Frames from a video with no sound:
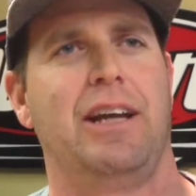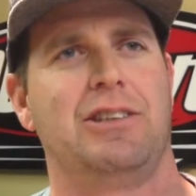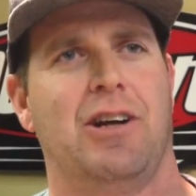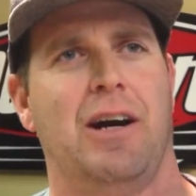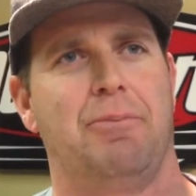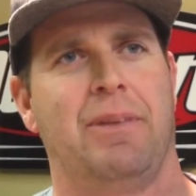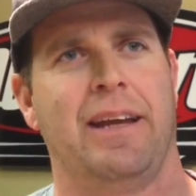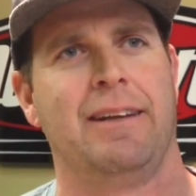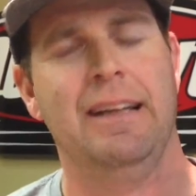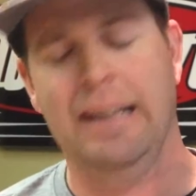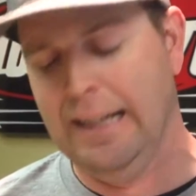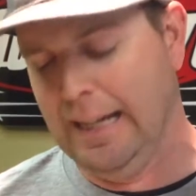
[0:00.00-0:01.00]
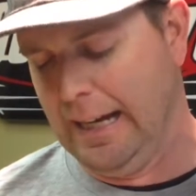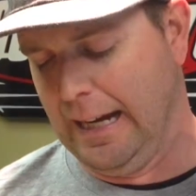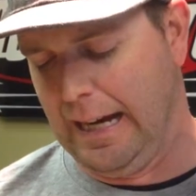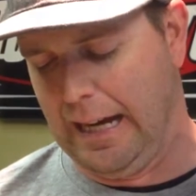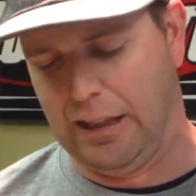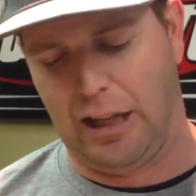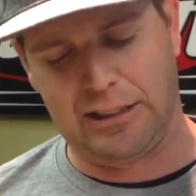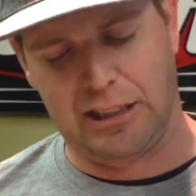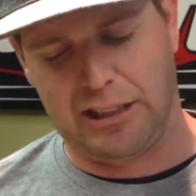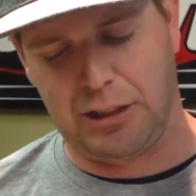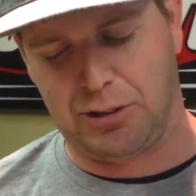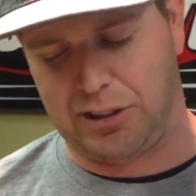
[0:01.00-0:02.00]
in the face hop thing.
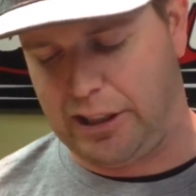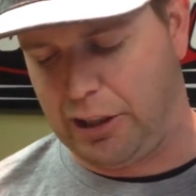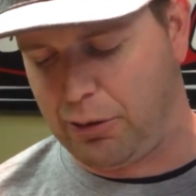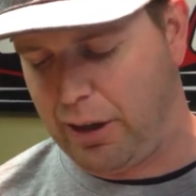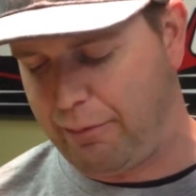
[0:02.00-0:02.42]
Lots of citrusy,